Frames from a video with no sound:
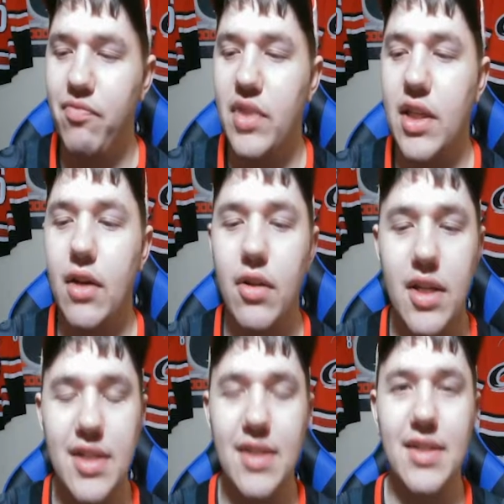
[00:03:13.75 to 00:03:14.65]

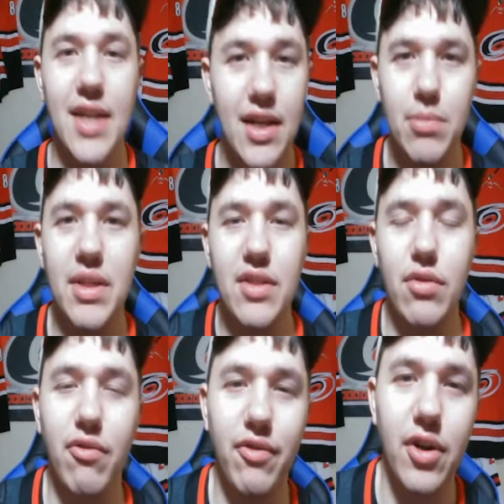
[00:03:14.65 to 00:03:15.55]
Carolina's the second best so
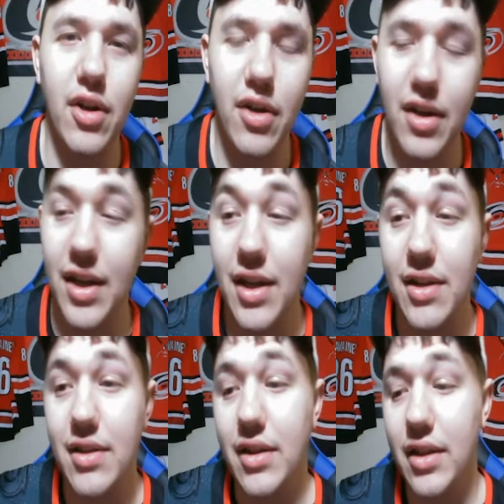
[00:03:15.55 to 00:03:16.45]
far, and